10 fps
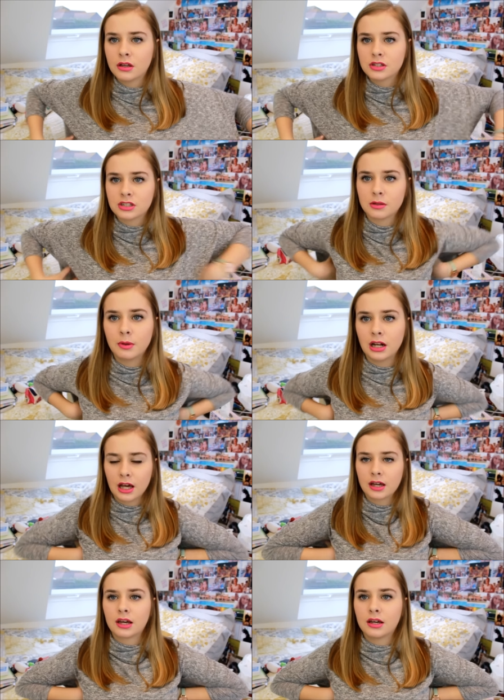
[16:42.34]
It's because I'm in it
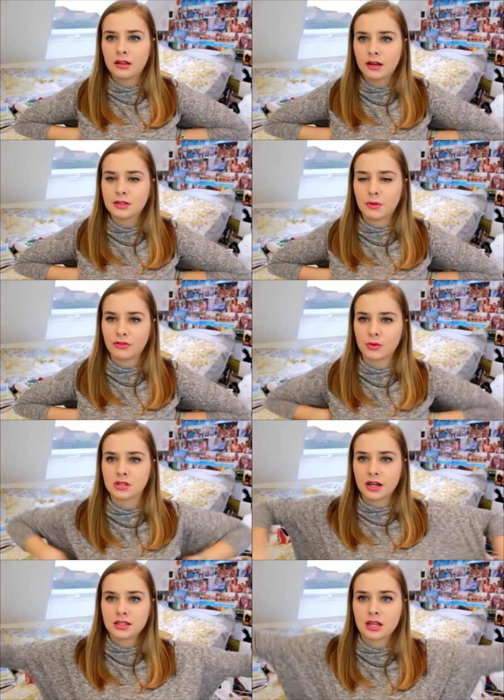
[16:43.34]
like, that's my real
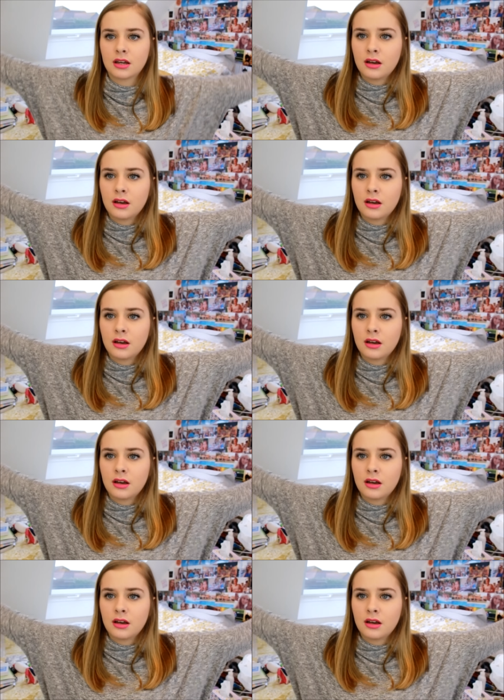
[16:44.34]
size.